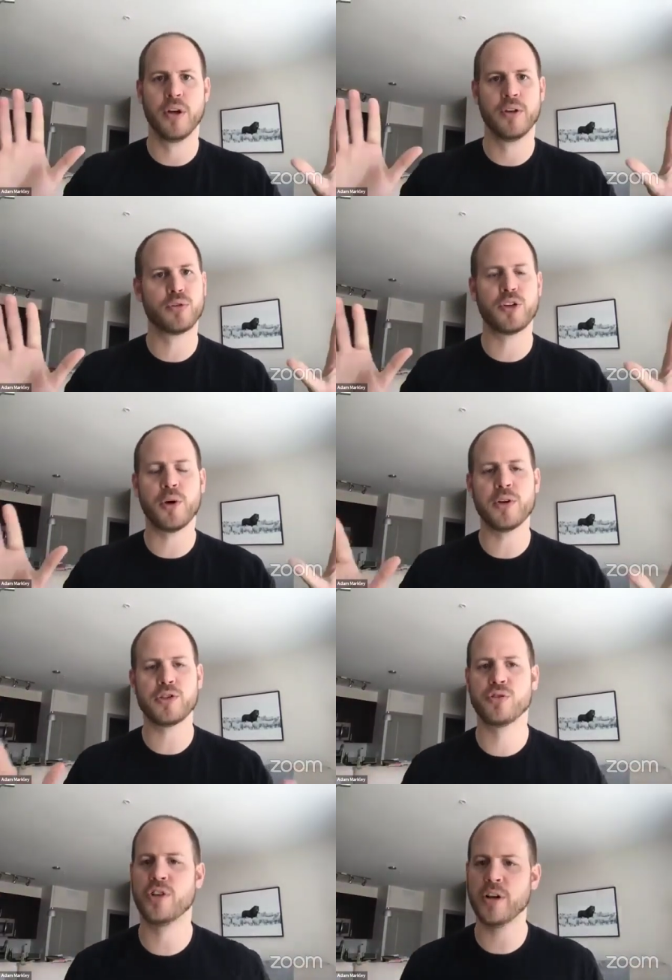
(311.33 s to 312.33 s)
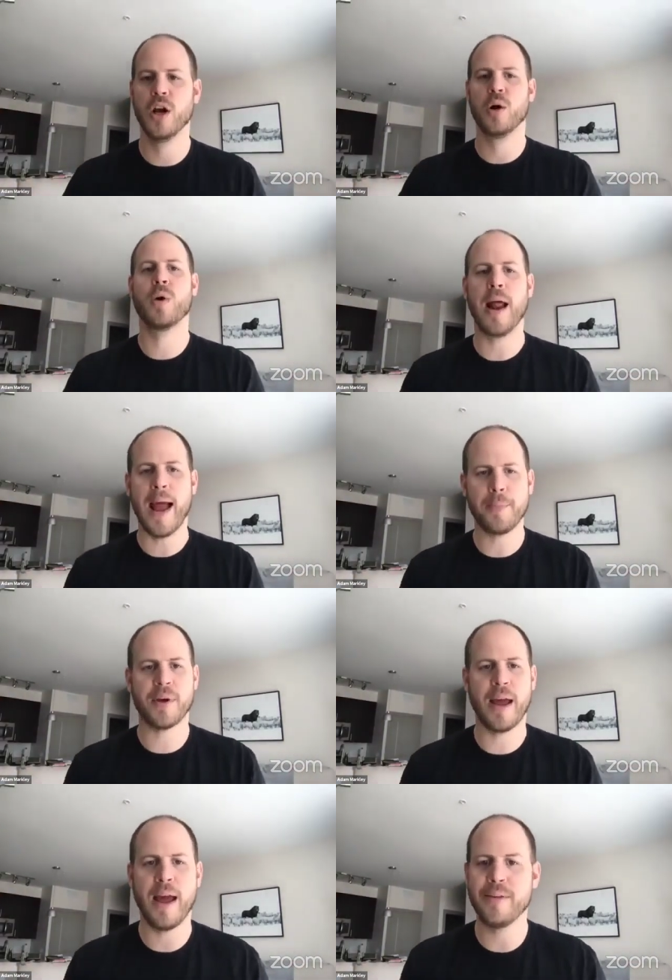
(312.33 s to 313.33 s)
There's no issues here. We're happy to
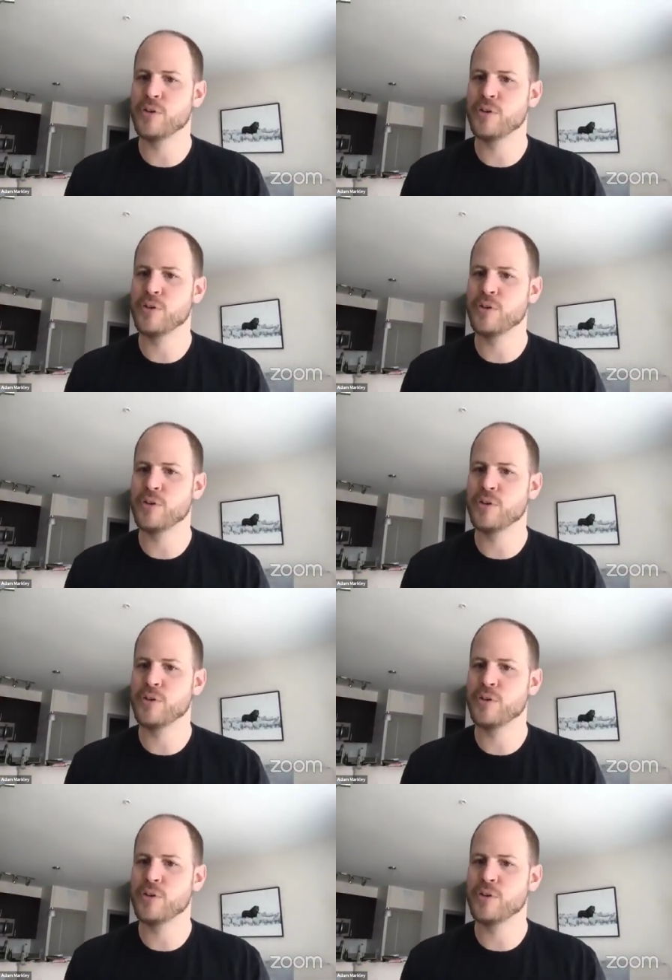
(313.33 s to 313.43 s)
have